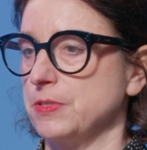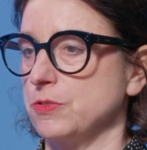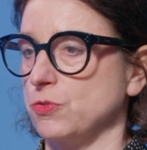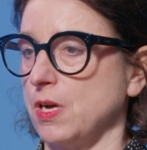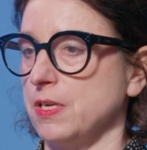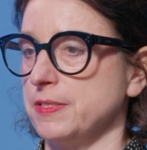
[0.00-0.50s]

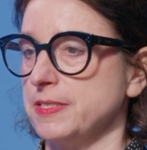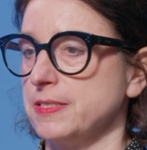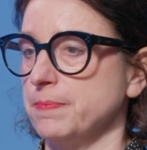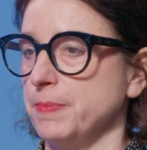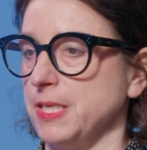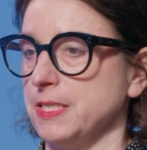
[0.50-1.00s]

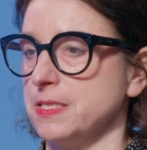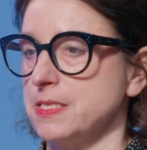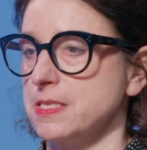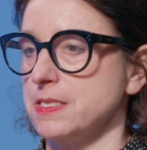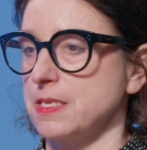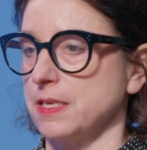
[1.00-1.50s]
trance
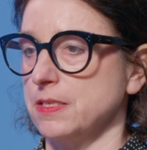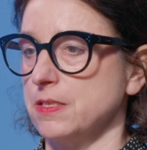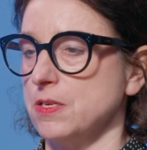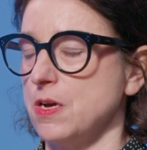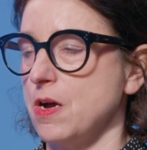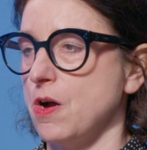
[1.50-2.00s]
means
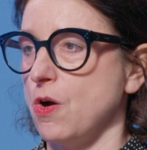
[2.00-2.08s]
an